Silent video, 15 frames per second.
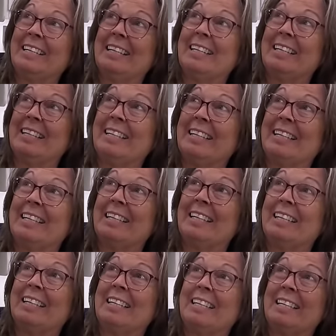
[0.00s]

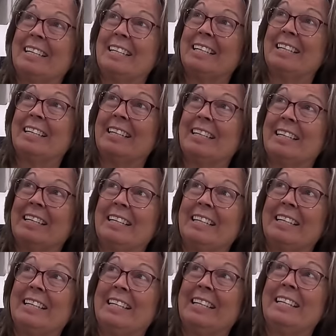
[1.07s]

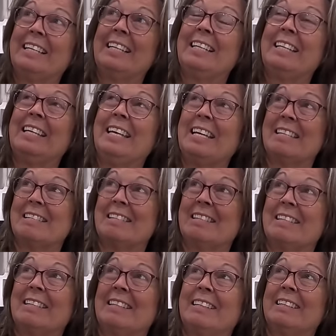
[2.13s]

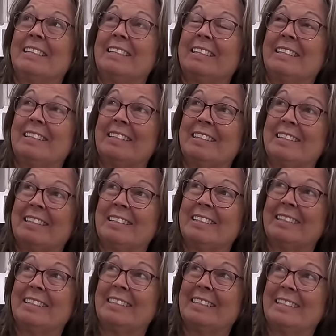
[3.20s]

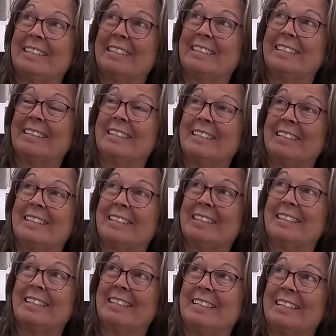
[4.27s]

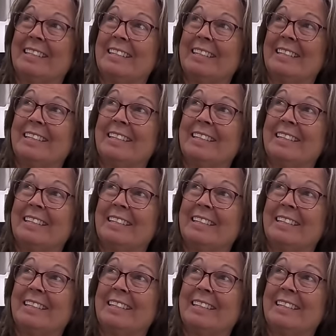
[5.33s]
[no speech]